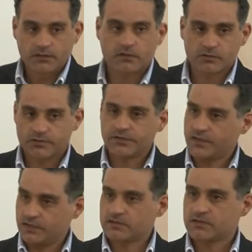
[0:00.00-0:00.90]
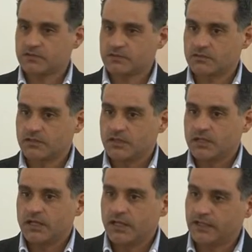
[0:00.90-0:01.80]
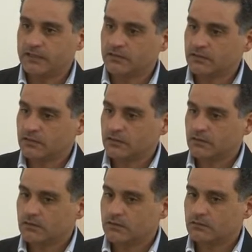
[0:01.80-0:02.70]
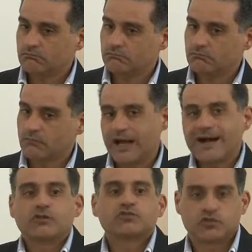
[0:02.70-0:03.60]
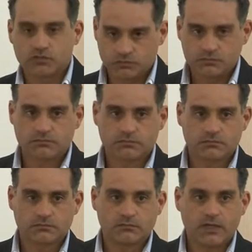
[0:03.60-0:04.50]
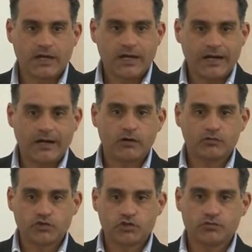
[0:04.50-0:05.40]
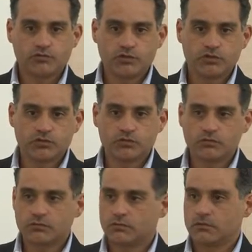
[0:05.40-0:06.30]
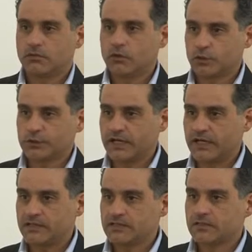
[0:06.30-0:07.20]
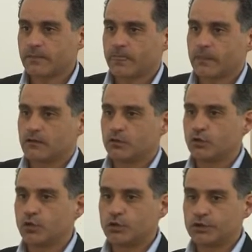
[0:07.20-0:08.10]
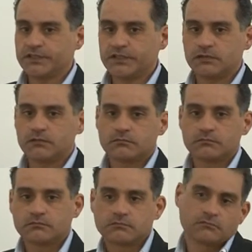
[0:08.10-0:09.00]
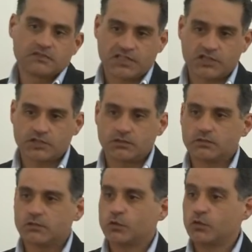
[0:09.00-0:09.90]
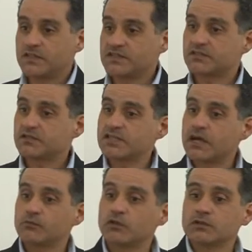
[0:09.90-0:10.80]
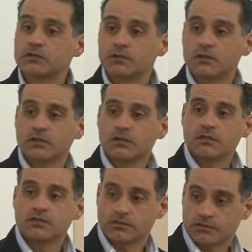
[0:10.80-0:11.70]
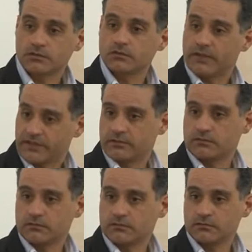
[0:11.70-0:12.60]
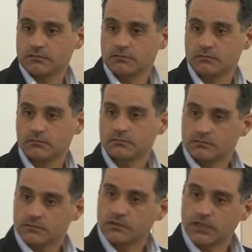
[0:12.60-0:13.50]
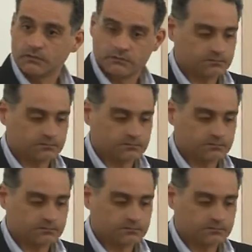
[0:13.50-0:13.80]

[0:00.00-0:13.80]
concrete things. And how to. How do you organize a learning session with the Samoan circle method? Okay?